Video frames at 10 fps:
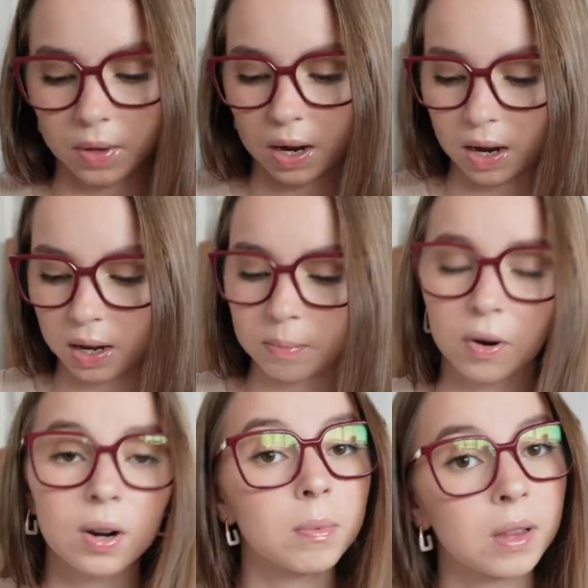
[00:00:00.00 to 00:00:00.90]
I
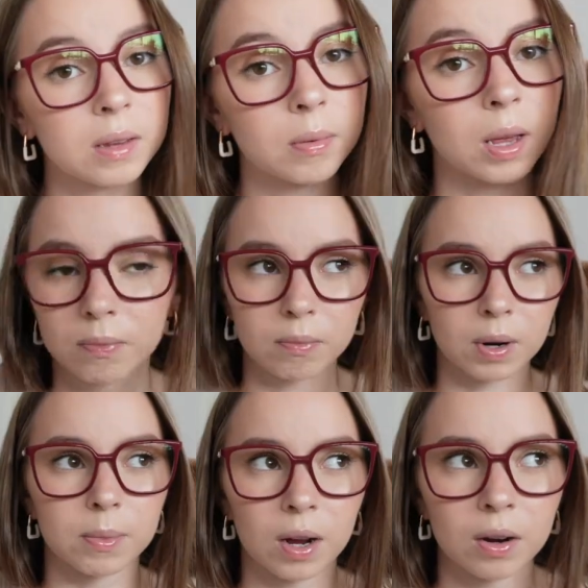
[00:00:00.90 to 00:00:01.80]
bought a placemat, but
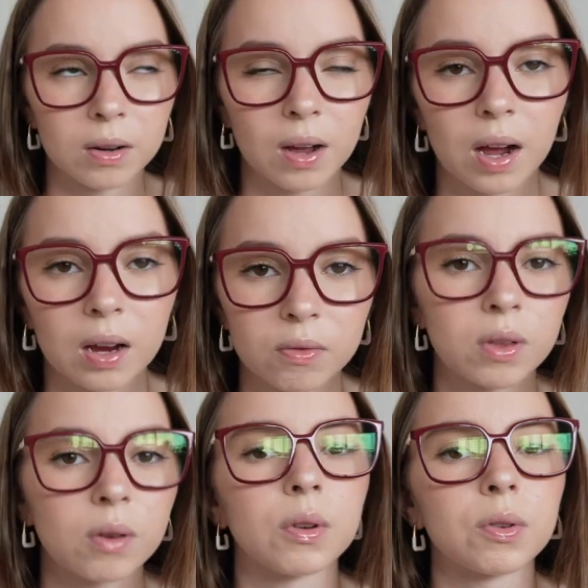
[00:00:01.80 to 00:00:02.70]
I'm not
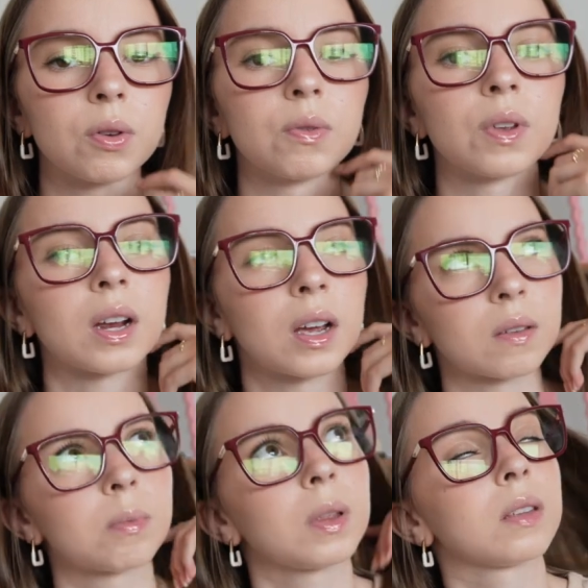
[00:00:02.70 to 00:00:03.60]
actually going to use it as
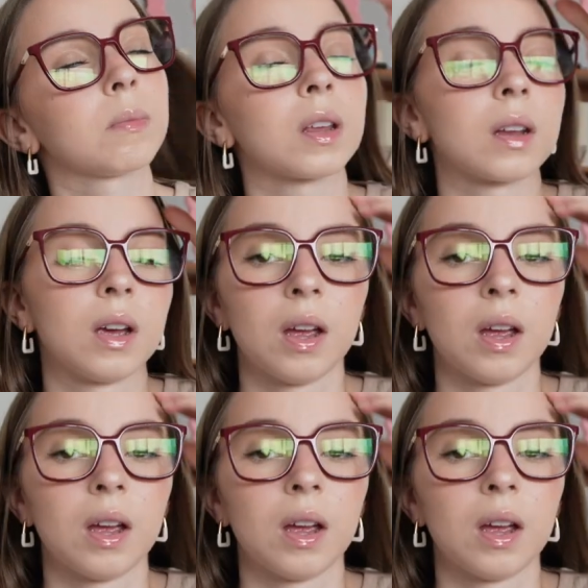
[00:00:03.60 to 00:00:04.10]
a placemat.